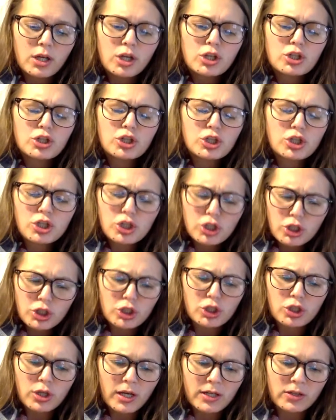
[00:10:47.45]

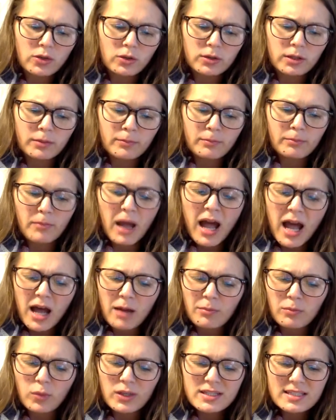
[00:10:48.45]
Shh, I told him.
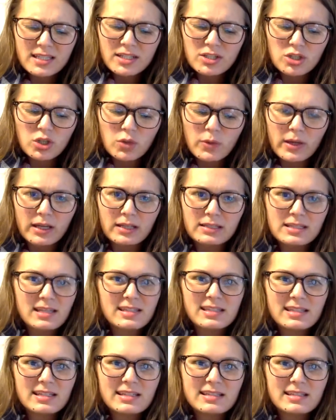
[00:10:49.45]
Mom, what's he doing?
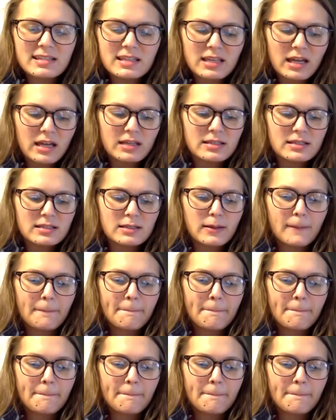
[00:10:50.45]
Doesn't he see us?